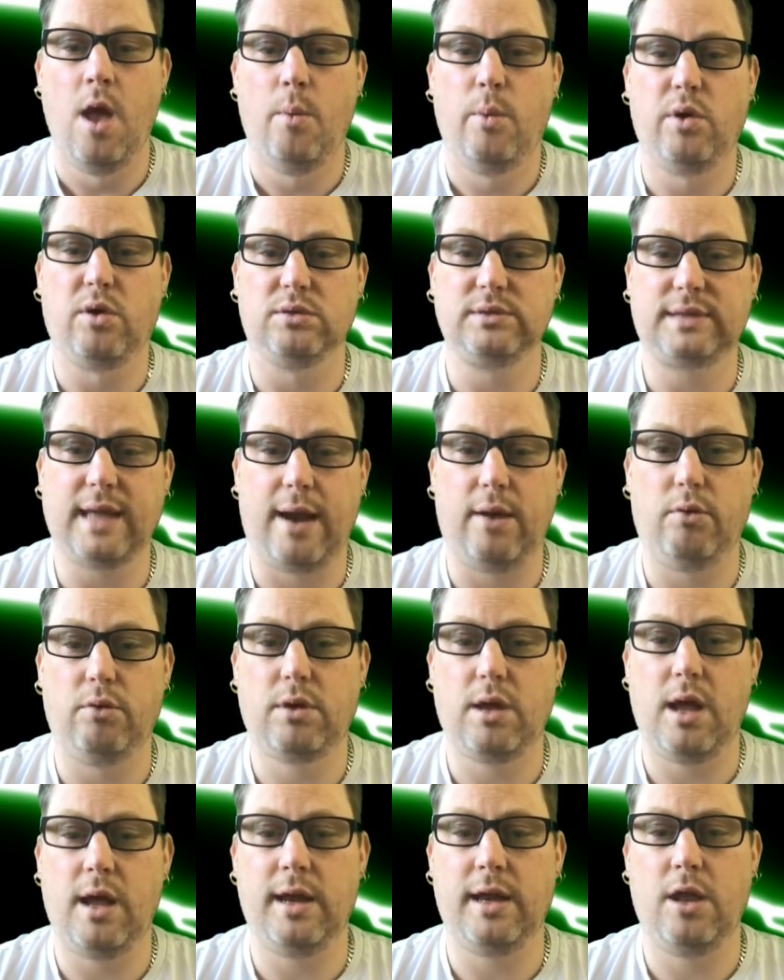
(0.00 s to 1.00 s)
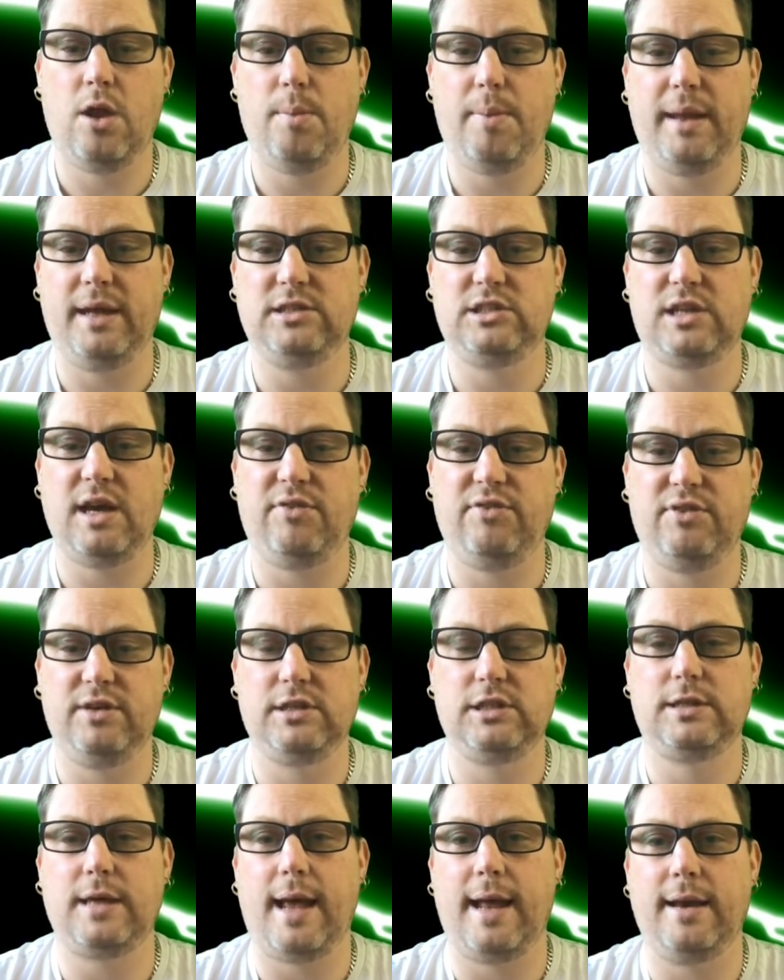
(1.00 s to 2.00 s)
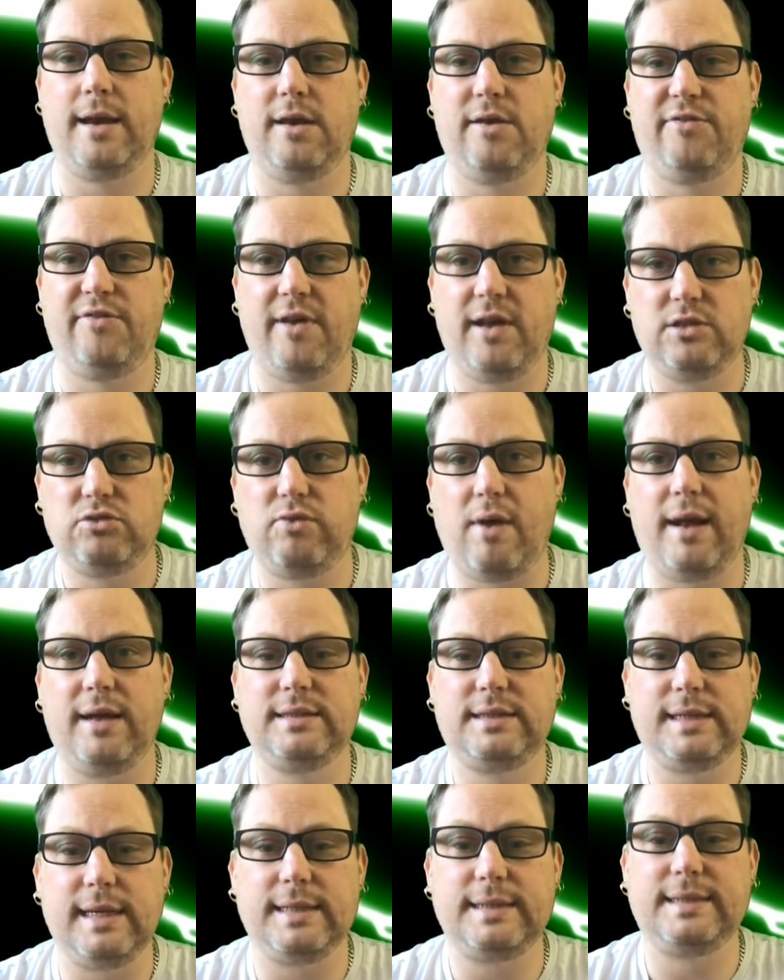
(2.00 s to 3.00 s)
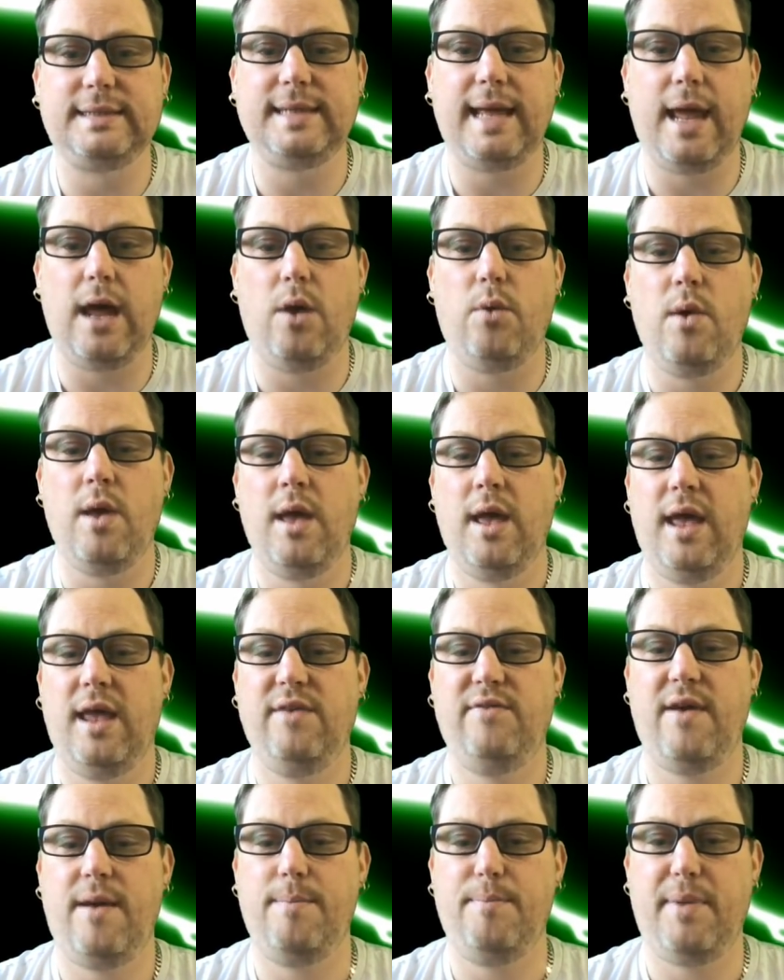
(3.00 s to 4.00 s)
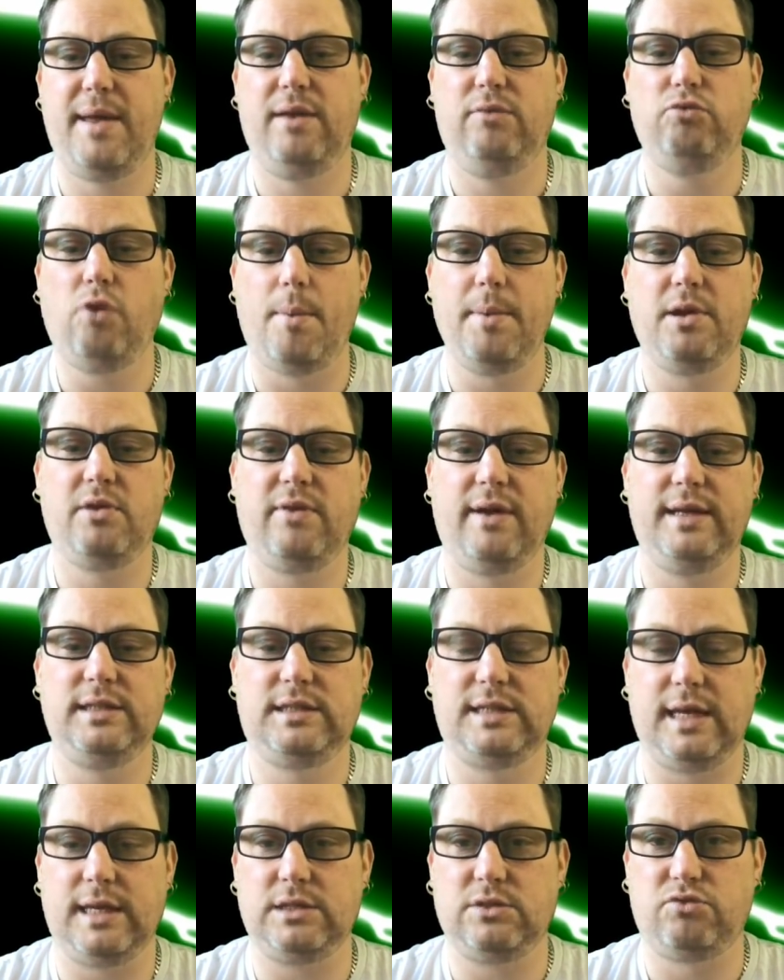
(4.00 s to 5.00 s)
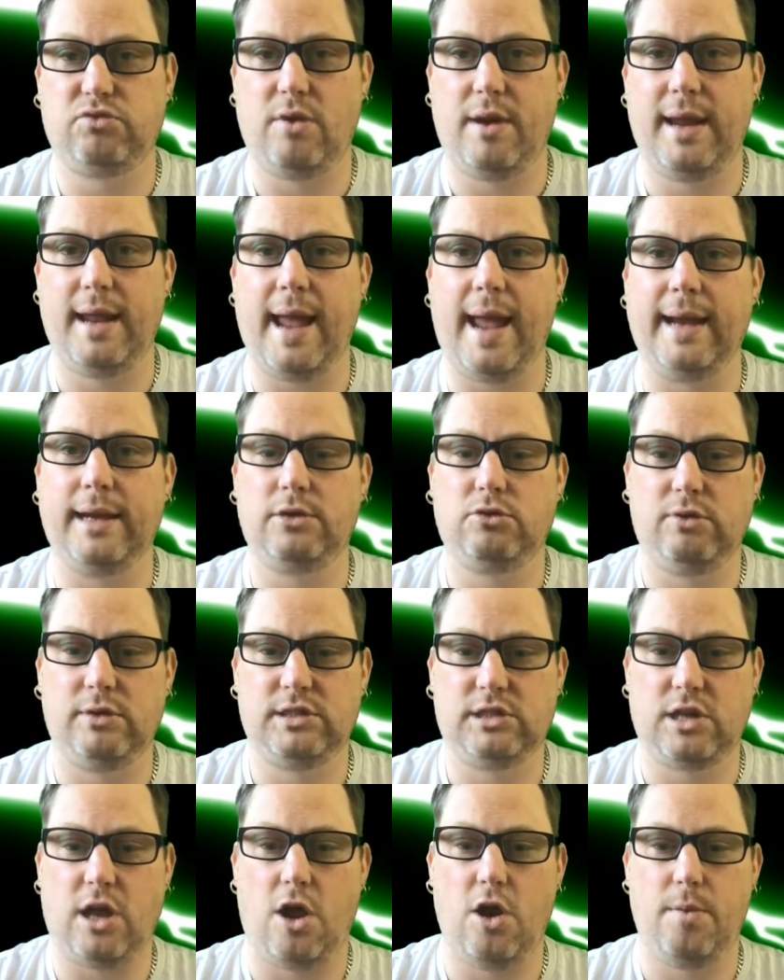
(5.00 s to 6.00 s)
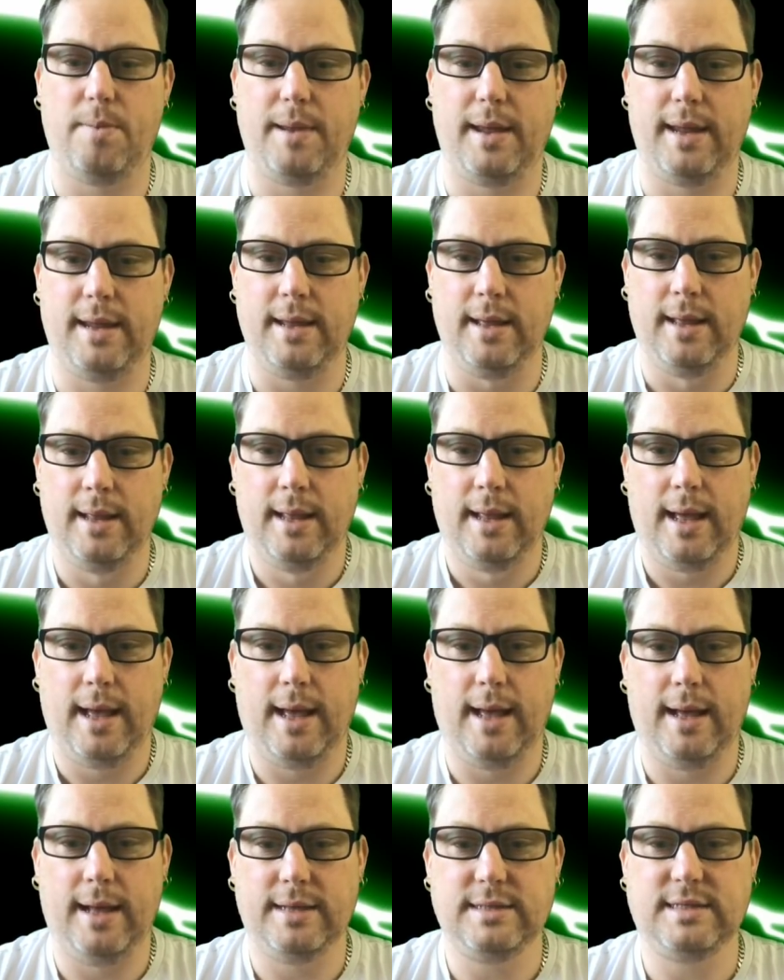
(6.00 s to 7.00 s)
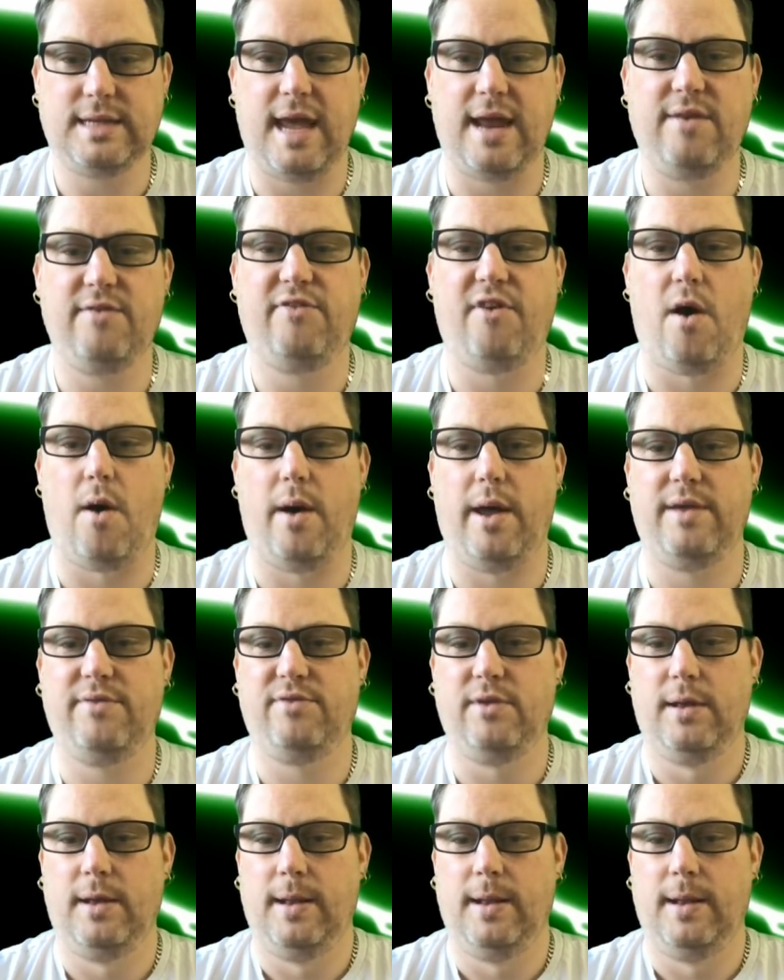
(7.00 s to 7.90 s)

We've got Daryl Gurney, who beat Jeffrey Dezan in the first round 6-0. He then beat Robbie Green 6-3 and Chris Dobie 10-5.